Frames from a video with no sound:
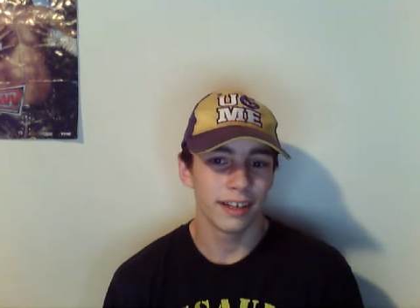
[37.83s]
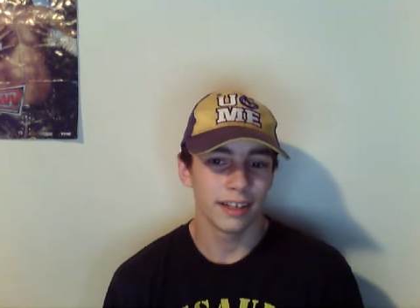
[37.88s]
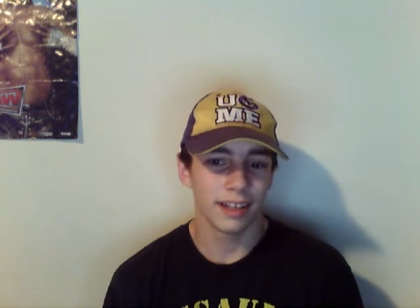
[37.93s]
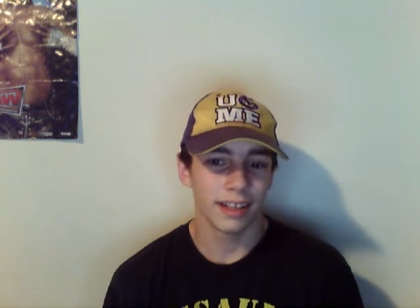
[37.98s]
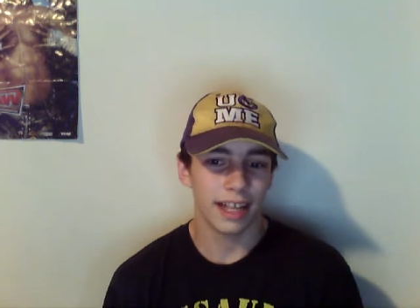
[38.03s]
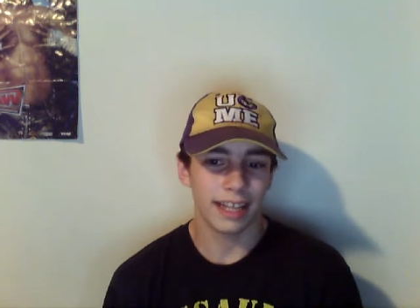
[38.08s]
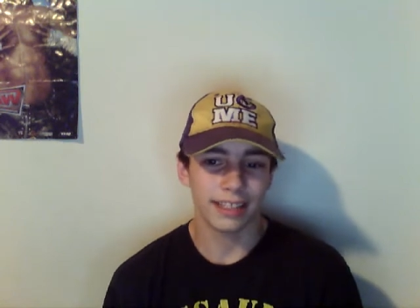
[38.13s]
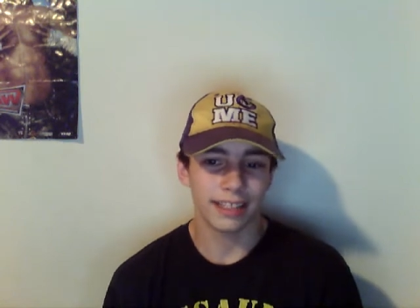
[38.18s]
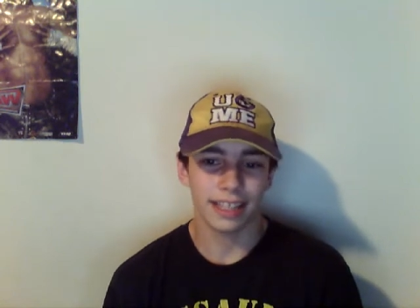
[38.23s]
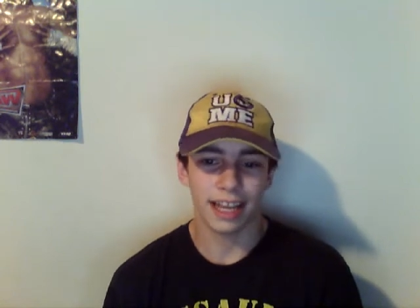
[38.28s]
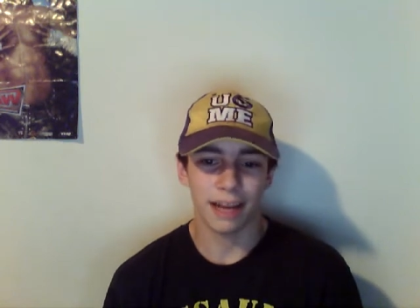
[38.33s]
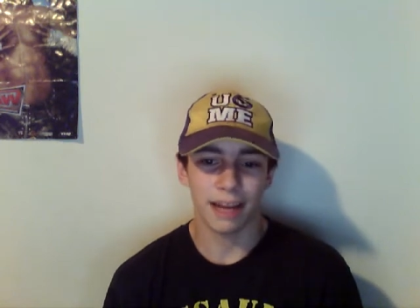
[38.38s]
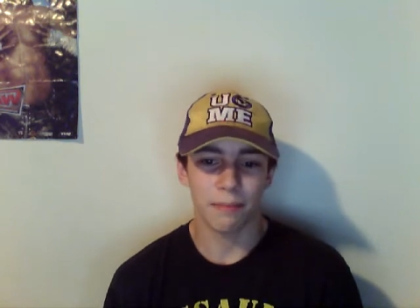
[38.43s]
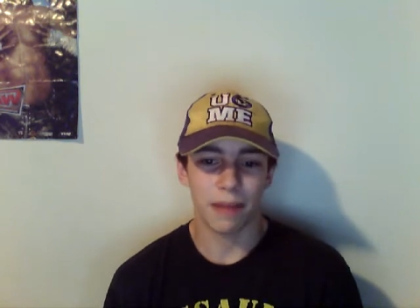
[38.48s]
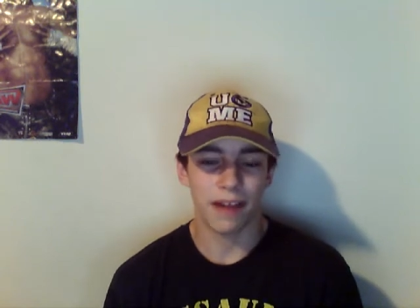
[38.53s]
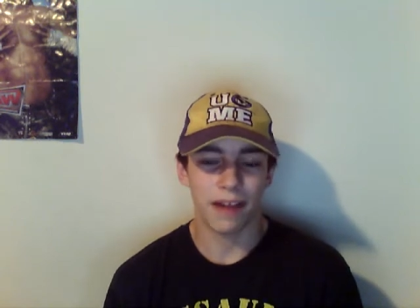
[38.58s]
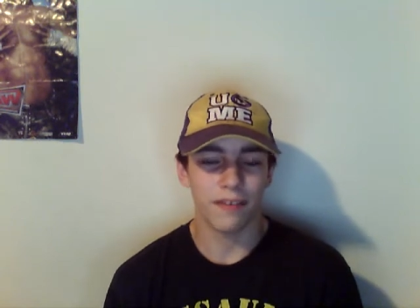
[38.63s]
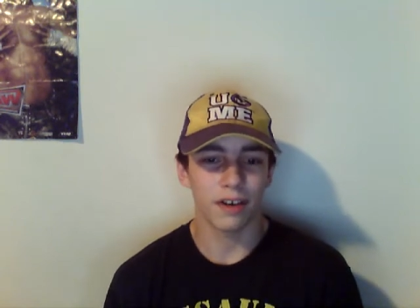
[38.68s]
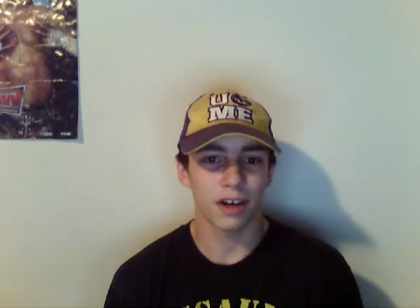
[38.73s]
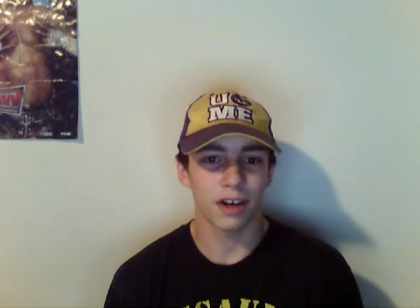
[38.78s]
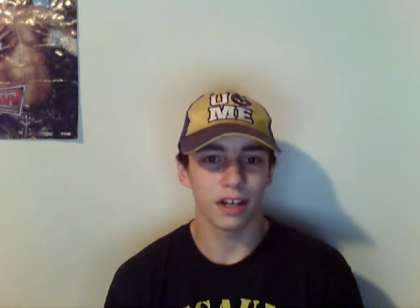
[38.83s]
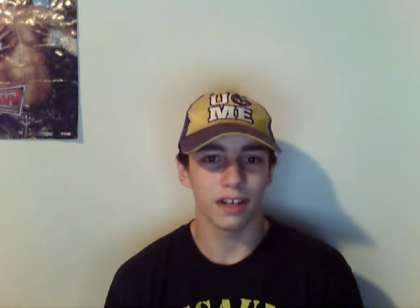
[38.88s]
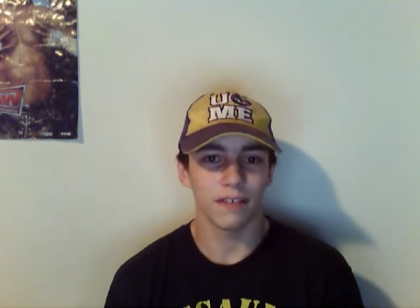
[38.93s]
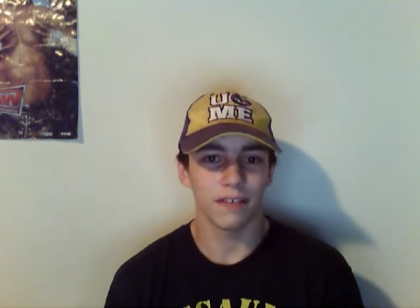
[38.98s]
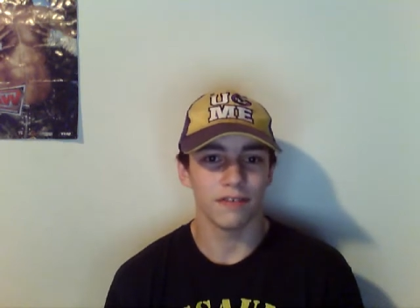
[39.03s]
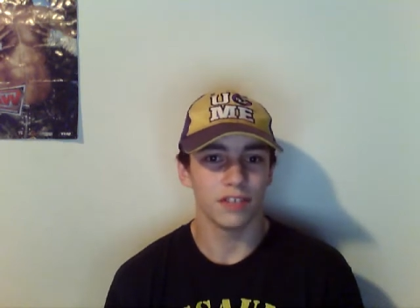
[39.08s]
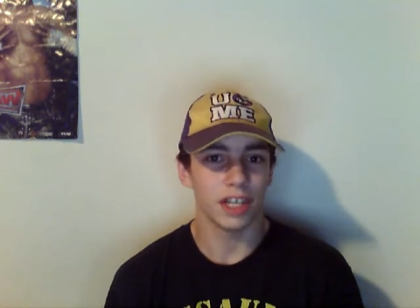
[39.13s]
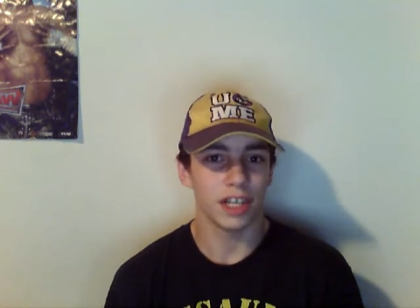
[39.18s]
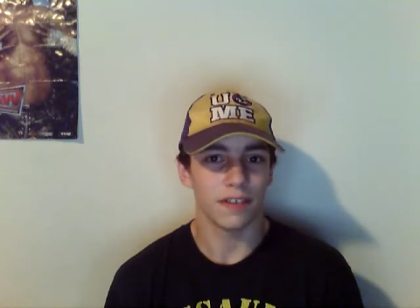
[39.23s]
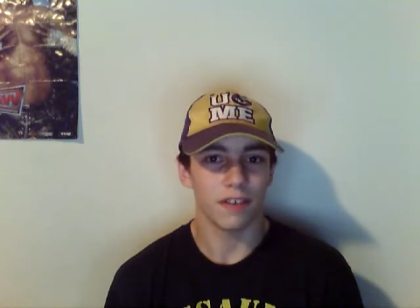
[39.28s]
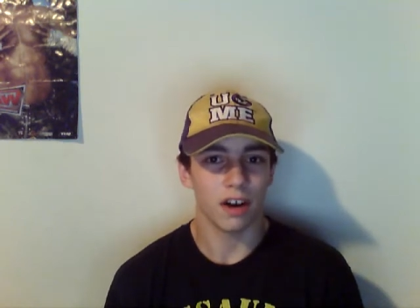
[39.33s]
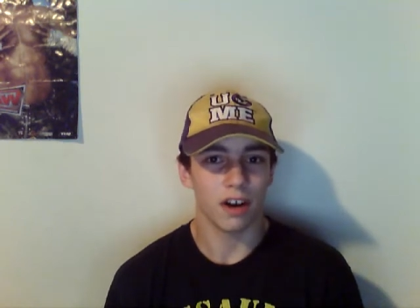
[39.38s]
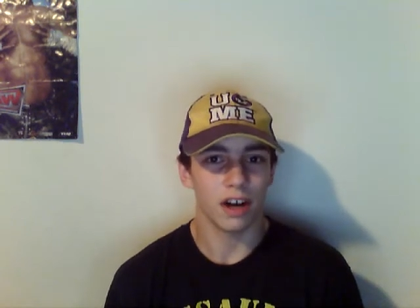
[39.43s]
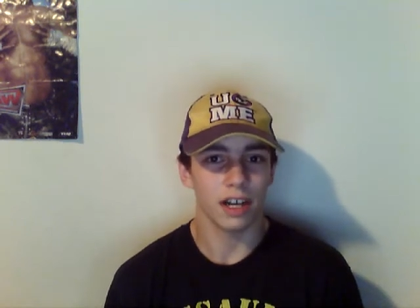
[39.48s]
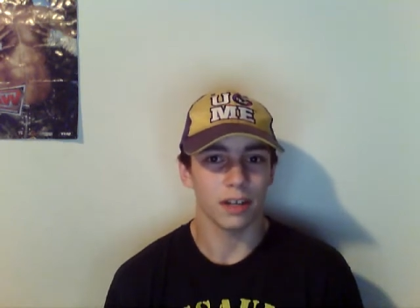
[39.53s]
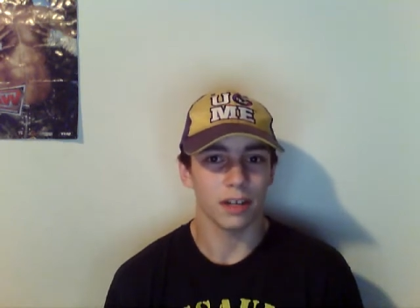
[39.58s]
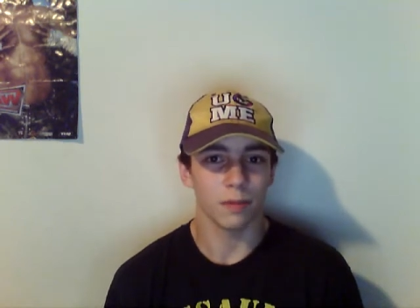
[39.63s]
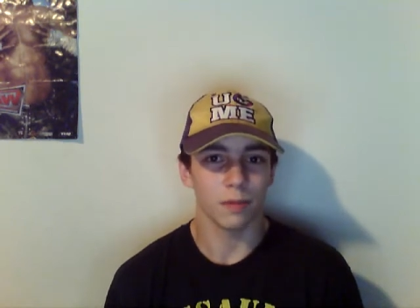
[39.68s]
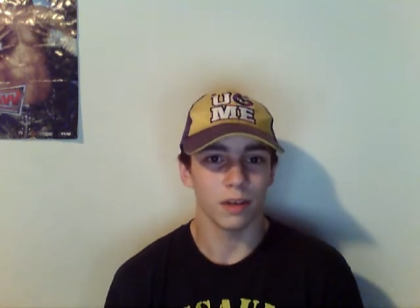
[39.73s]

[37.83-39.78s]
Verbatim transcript: Last time I've heard of Jeff Hardy